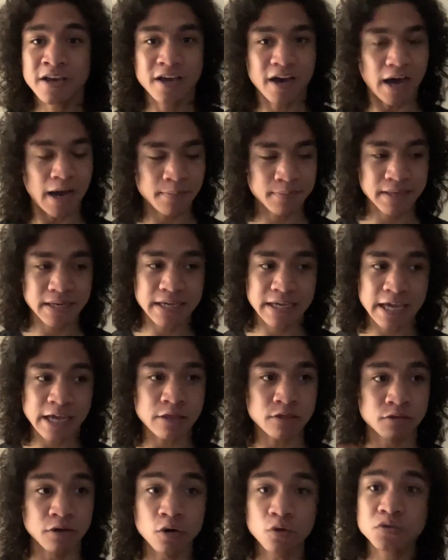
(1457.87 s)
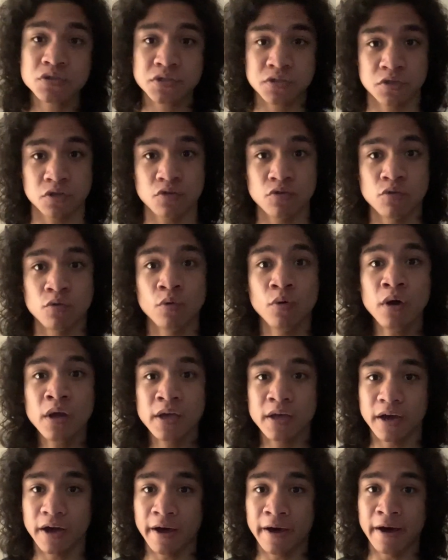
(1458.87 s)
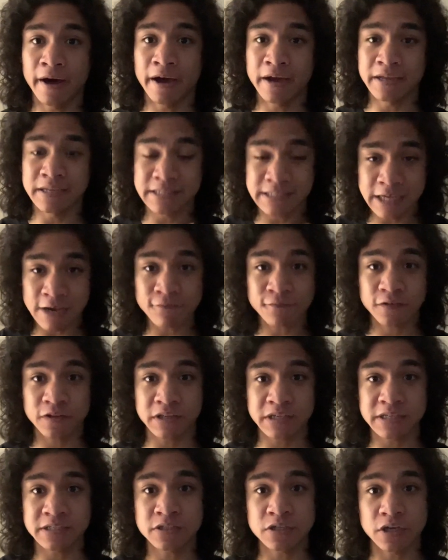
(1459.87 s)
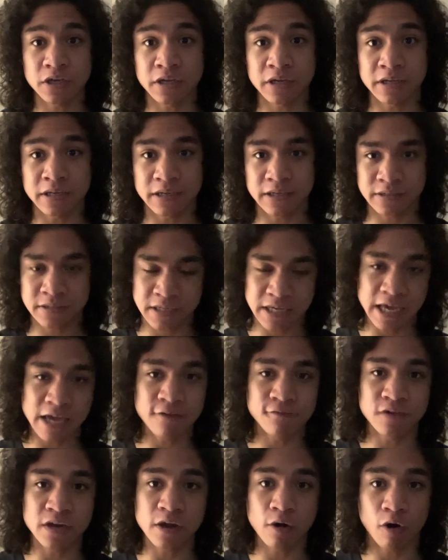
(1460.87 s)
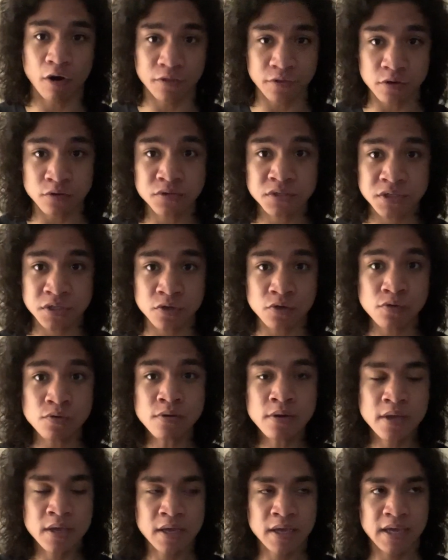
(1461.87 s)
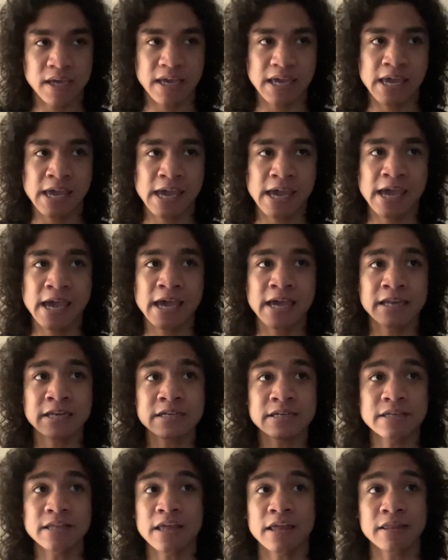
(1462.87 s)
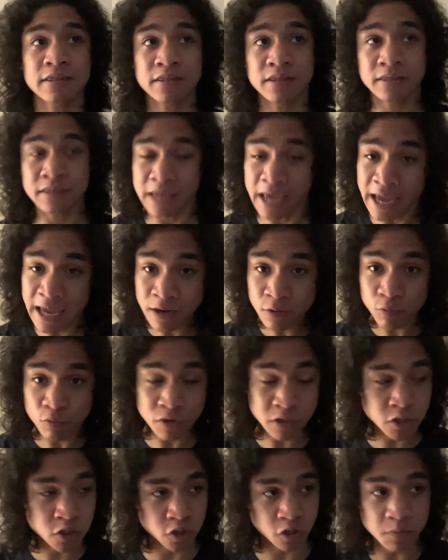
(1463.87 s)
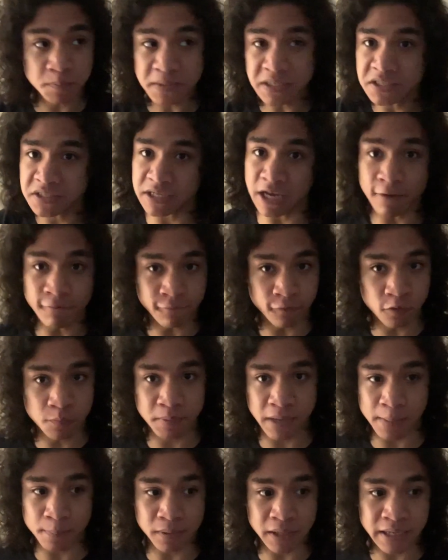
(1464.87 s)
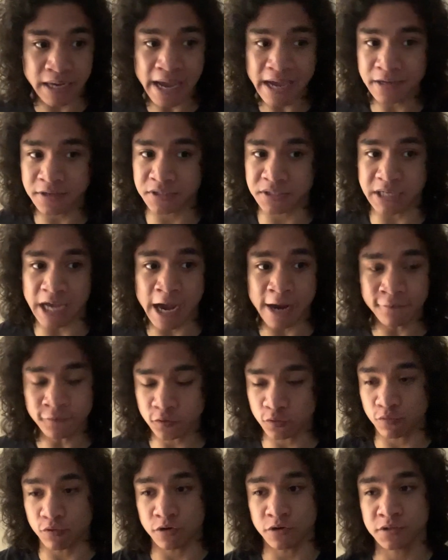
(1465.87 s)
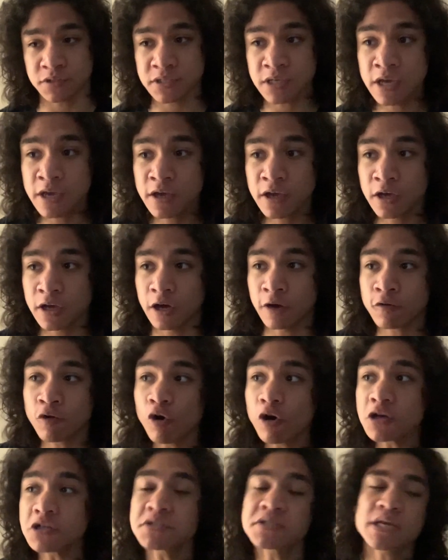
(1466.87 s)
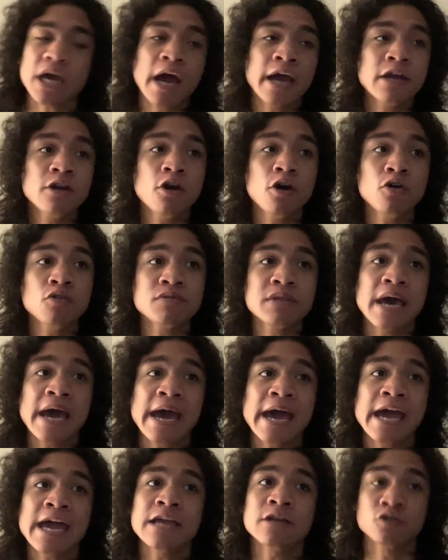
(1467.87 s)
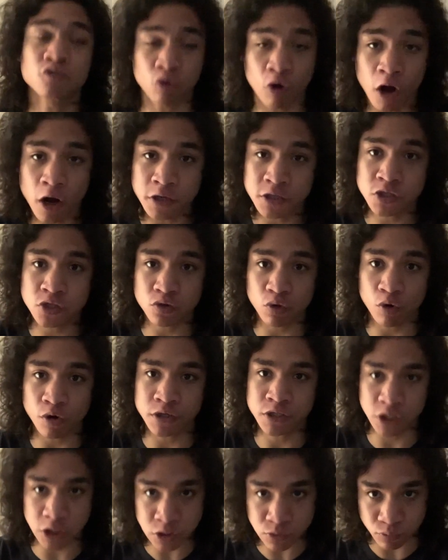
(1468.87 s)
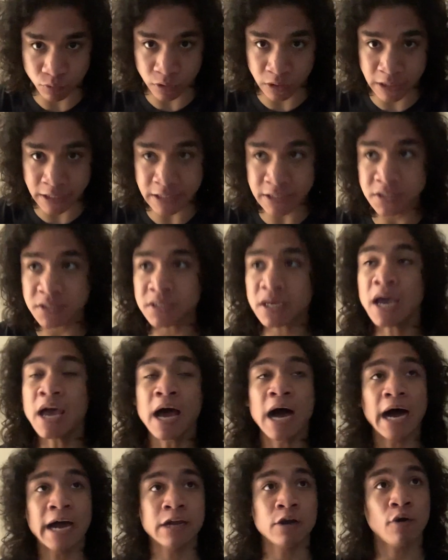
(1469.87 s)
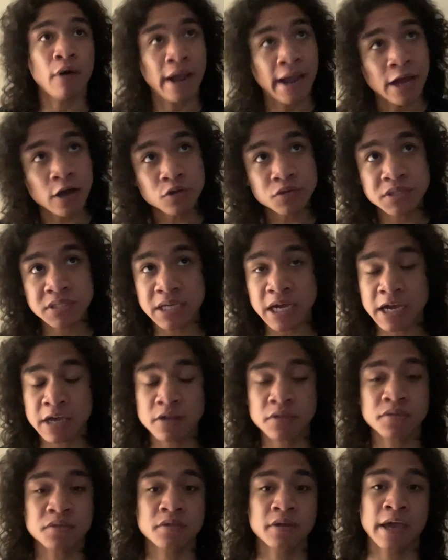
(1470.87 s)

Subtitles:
I'm going to get those two, definitely to get a video on those two, and then we should be set for Beyblade X afterwards. Of course, I know that Drawn Sword just released, I know Hell Scythe